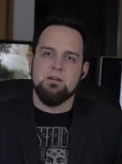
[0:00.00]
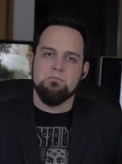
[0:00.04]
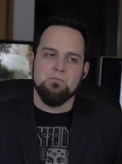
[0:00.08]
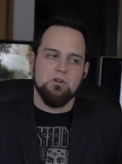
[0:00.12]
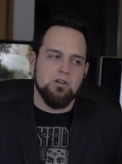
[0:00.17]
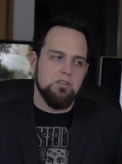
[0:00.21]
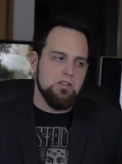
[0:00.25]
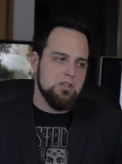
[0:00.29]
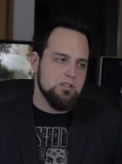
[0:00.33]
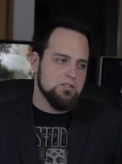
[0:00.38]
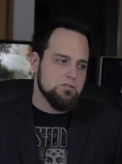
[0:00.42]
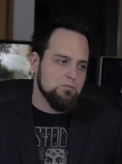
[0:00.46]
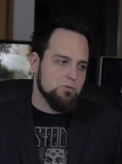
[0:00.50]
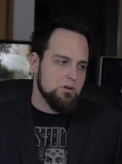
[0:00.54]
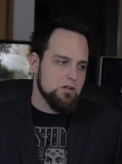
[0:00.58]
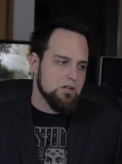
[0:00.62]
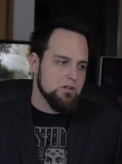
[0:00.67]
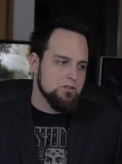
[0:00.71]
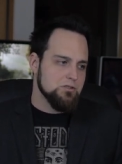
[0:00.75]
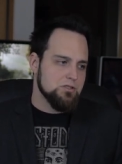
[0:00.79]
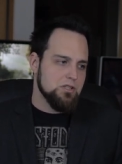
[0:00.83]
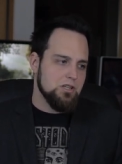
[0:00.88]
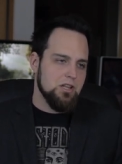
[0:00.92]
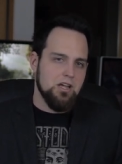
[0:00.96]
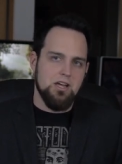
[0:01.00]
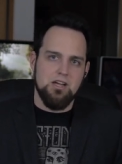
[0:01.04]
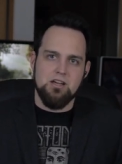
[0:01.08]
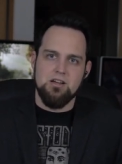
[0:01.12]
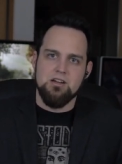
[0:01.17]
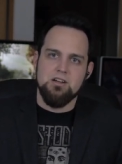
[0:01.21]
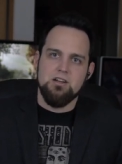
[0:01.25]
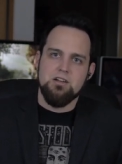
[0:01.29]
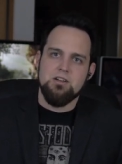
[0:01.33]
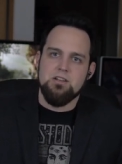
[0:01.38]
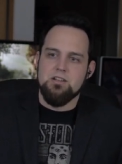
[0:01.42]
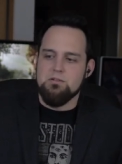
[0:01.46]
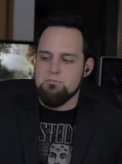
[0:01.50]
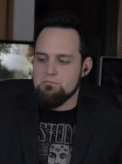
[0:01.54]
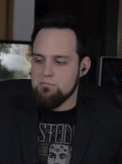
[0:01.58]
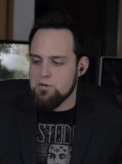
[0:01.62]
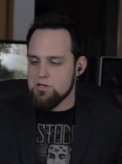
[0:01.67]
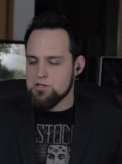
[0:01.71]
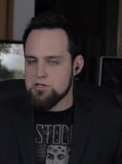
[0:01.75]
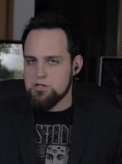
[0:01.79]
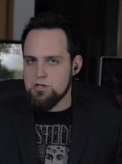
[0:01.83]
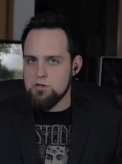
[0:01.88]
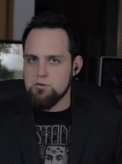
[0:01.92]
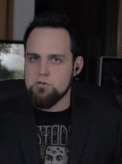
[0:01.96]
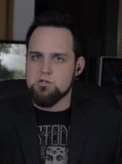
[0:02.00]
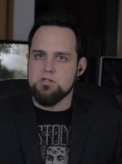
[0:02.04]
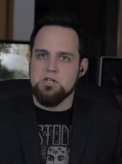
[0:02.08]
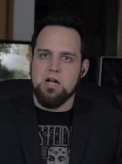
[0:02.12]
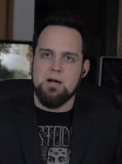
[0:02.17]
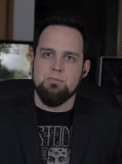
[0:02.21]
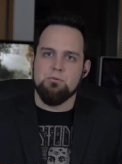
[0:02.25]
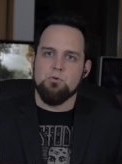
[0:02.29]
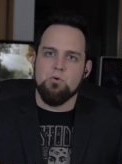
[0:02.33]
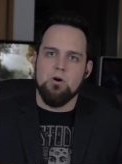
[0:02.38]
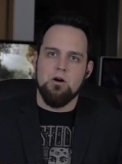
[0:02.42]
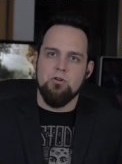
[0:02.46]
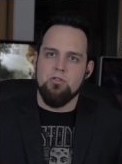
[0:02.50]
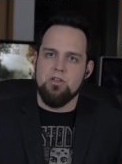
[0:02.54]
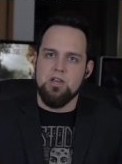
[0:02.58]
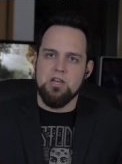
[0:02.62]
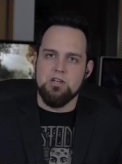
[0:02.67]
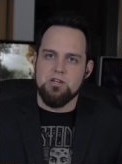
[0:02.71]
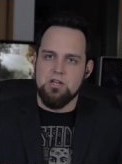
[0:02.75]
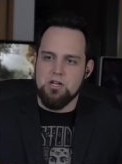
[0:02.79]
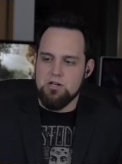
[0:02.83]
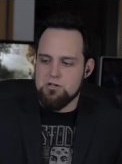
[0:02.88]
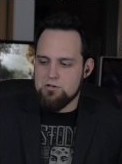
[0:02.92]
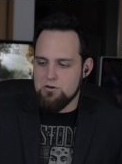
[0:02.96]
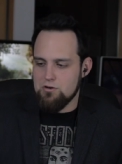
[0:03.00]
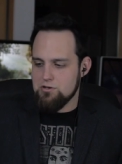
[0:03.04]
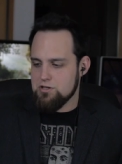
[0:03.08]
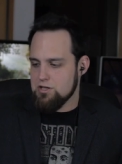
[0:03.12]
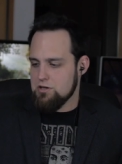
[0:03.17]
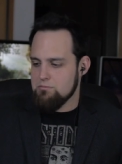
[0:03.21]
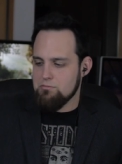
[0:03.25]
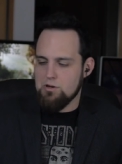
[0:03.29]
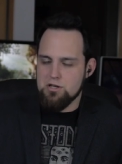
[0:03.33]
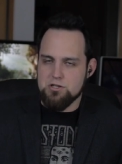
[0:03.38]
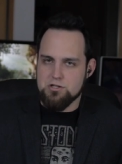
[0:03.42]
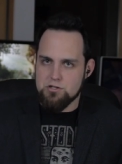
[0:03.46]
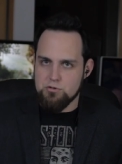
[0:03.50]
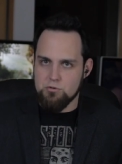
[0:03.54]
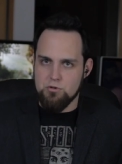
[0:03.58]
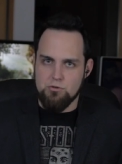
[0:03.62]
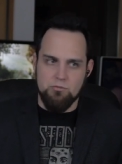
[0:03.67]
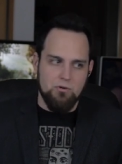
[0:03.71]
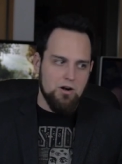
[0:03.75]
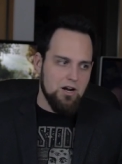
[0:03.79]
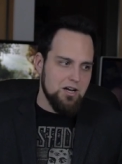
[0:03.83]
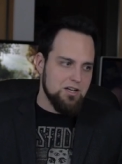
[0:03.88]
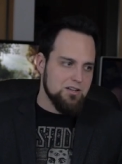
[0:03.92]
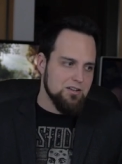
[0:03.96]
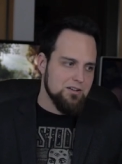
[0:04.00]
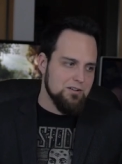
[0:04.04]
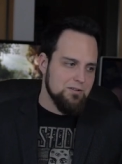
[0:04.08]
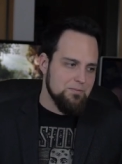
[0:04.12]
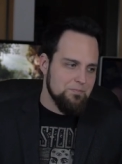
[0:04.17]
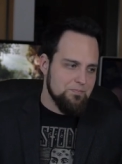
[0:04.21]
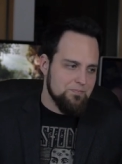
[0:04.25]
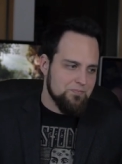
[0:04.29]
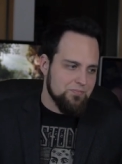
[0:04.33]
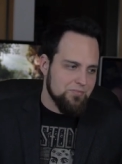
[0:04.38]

I'm one of these weirdos that like must use top quality T-shirts and must do it right,